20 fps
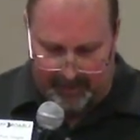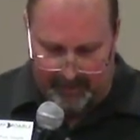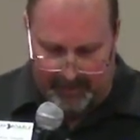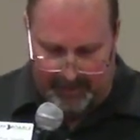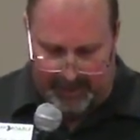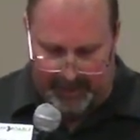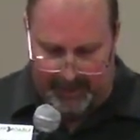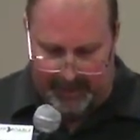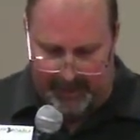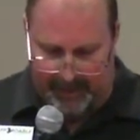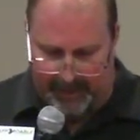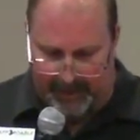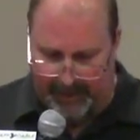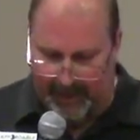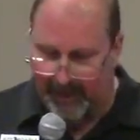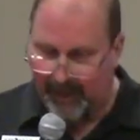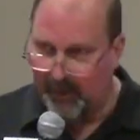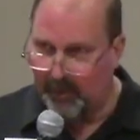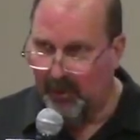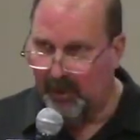But at
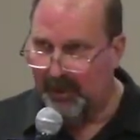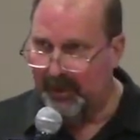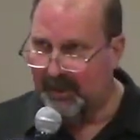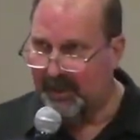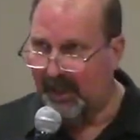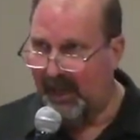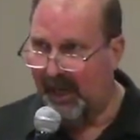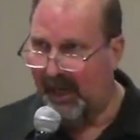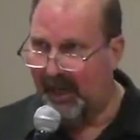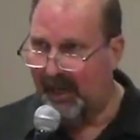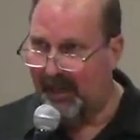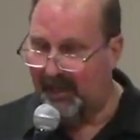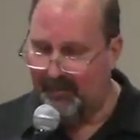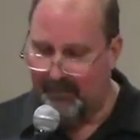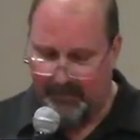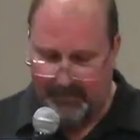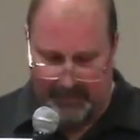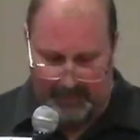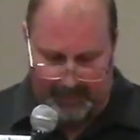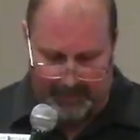any one
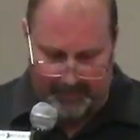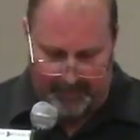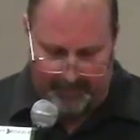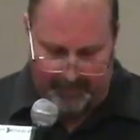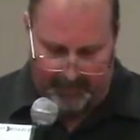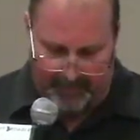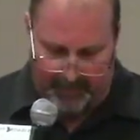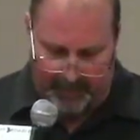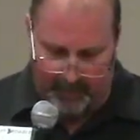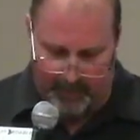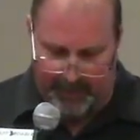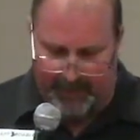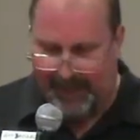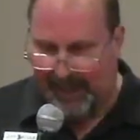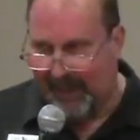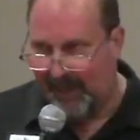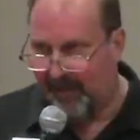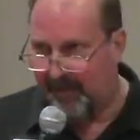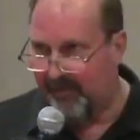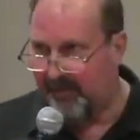time, we
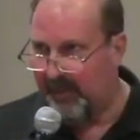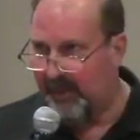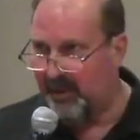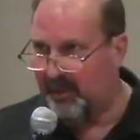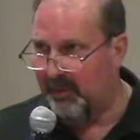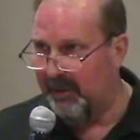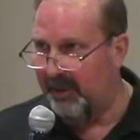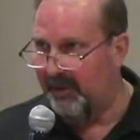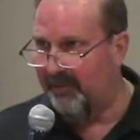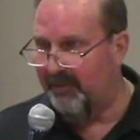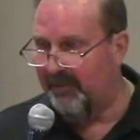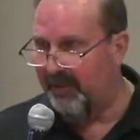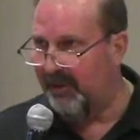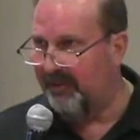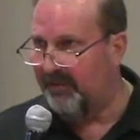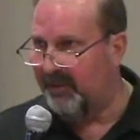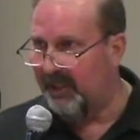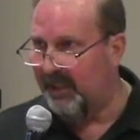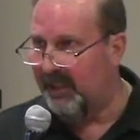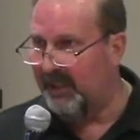have between
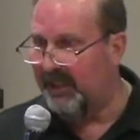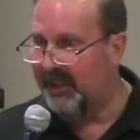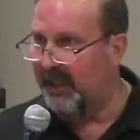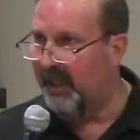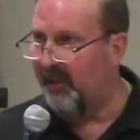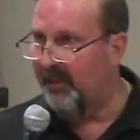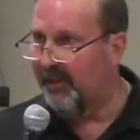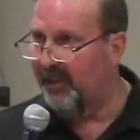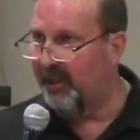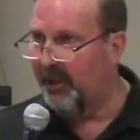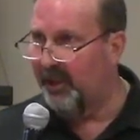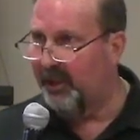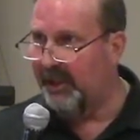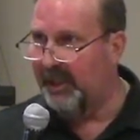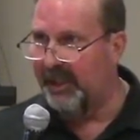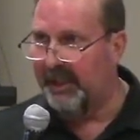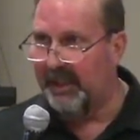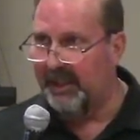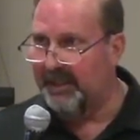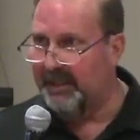15 and
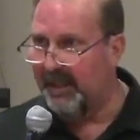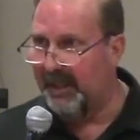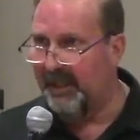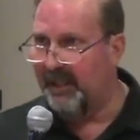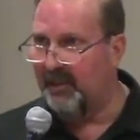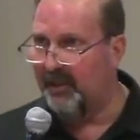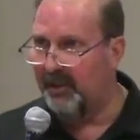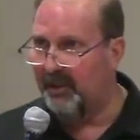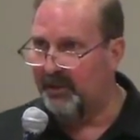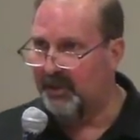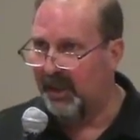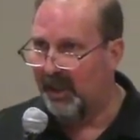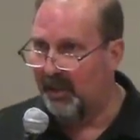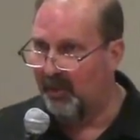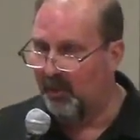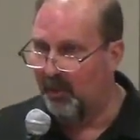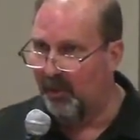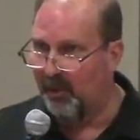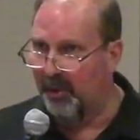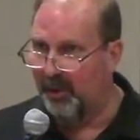30 containers on
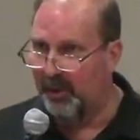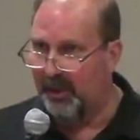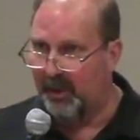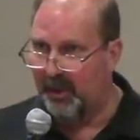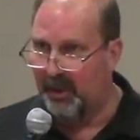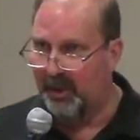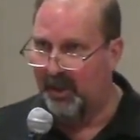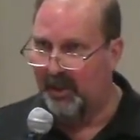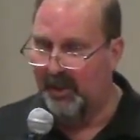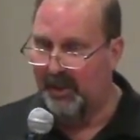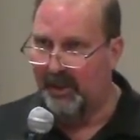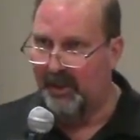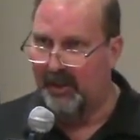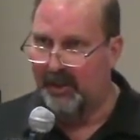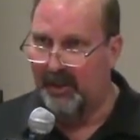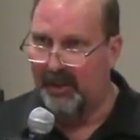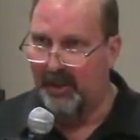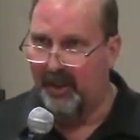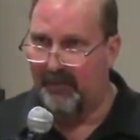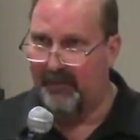order
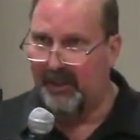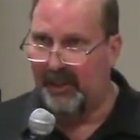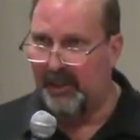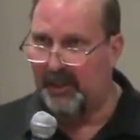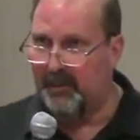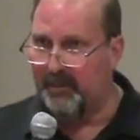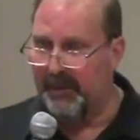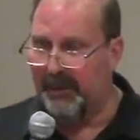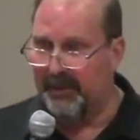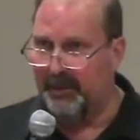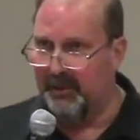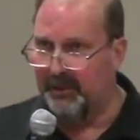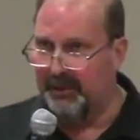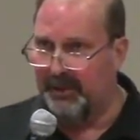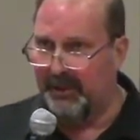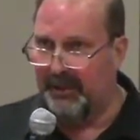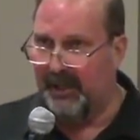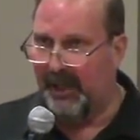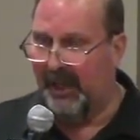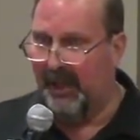of these
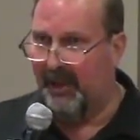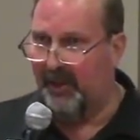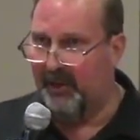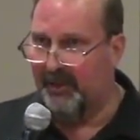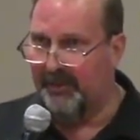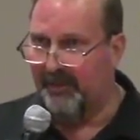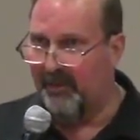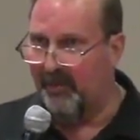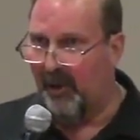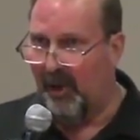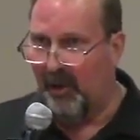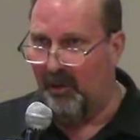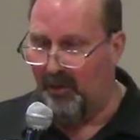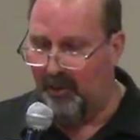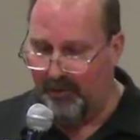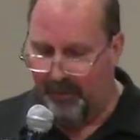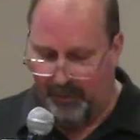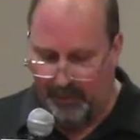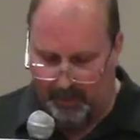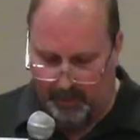specialty tires from all
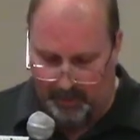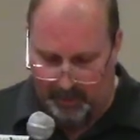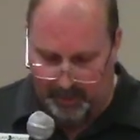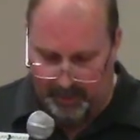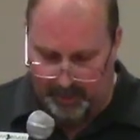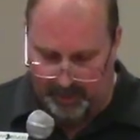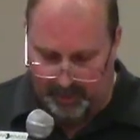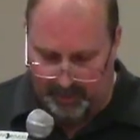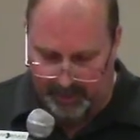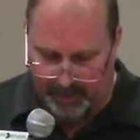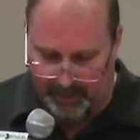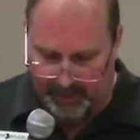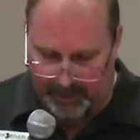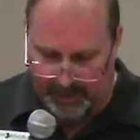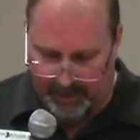over the world.